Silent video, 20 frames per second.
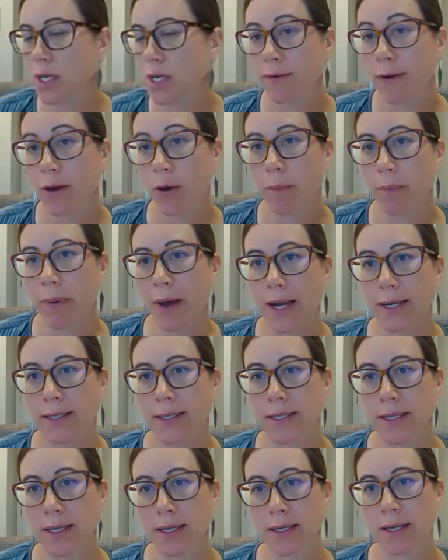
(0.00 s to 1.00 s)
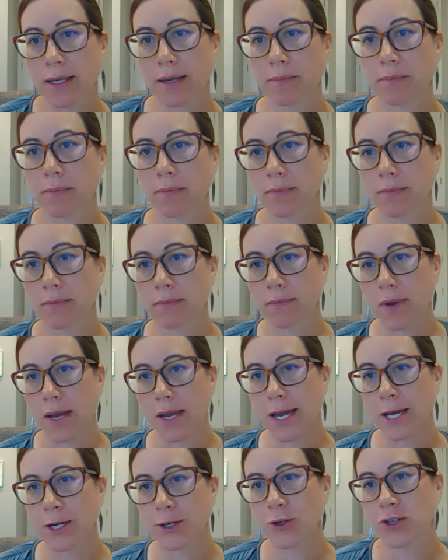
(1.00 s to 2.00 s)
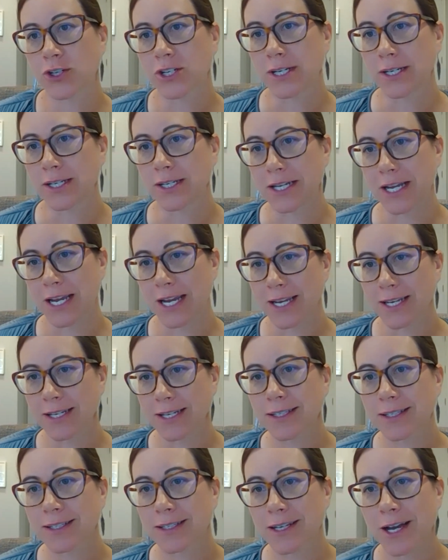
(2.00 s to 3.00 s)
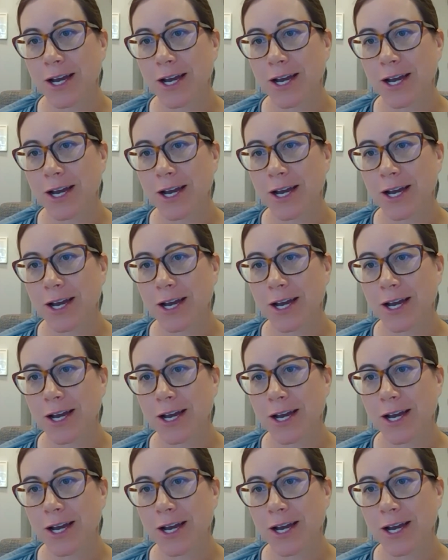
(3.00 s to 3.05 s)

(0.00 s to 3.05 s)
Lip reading: I go back to my energy days,